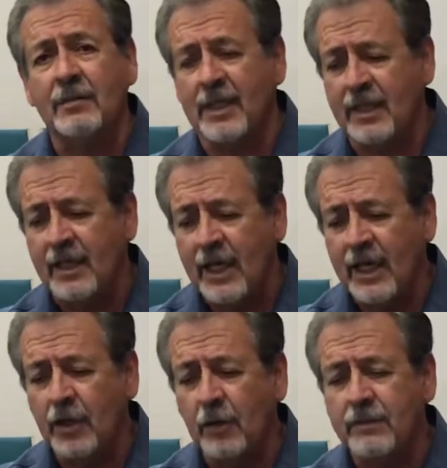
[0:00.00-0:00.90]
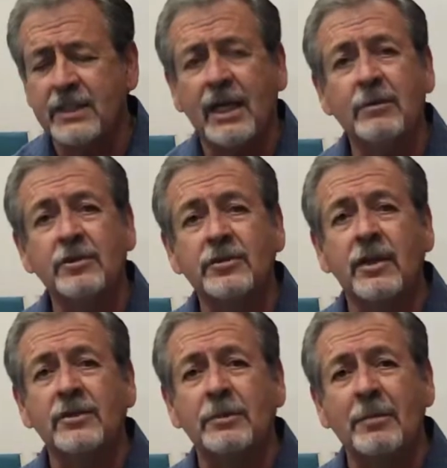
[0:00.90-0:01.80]
And, and over time, you
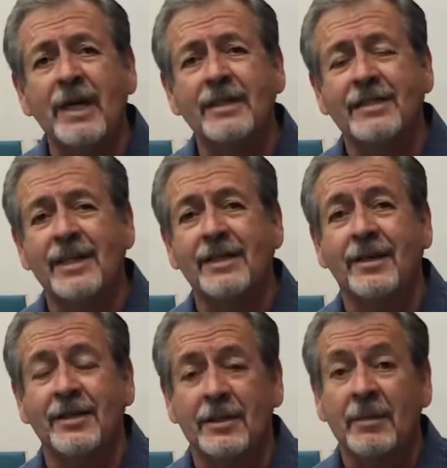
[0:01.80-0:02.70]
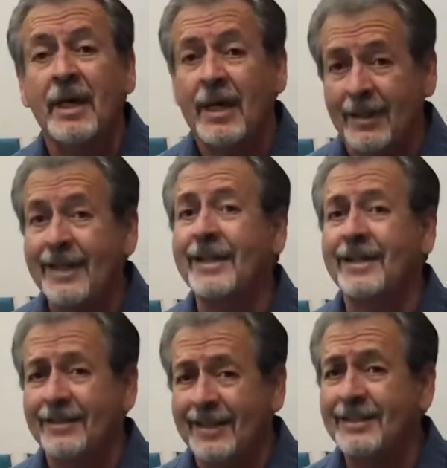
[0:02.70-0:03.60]
start to meditate on them, and they,
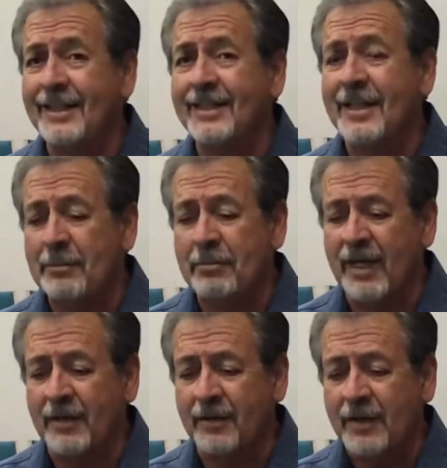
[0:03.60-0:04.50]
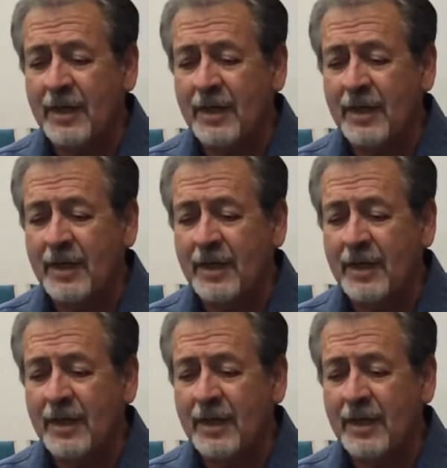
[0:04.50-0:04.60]
they tend to get bigger.